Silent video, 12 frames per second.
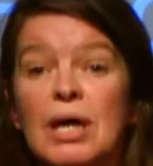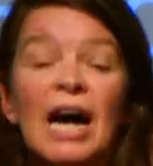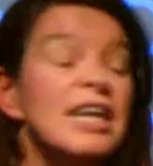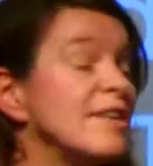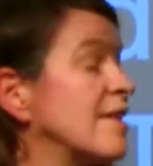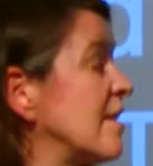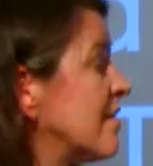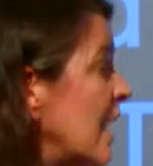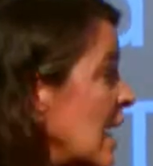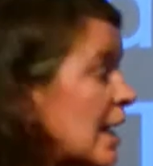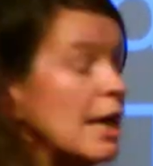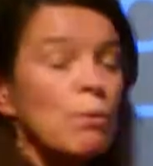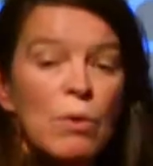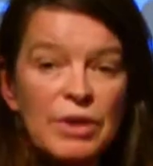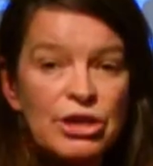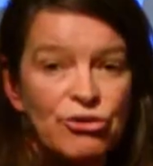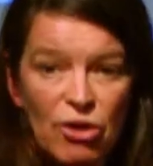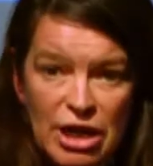And it's exactly what
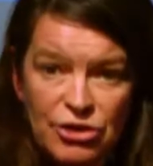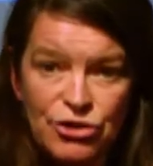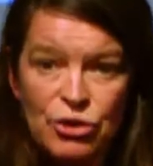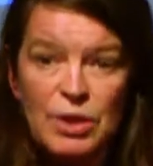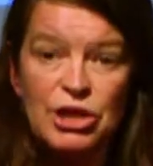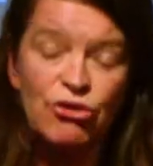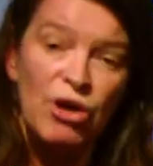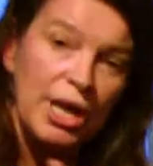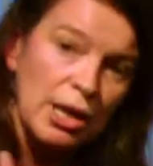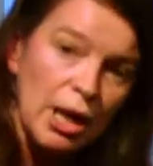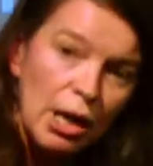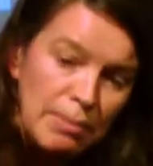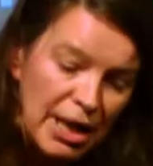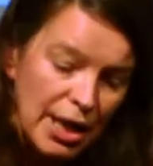they try and do. They try to come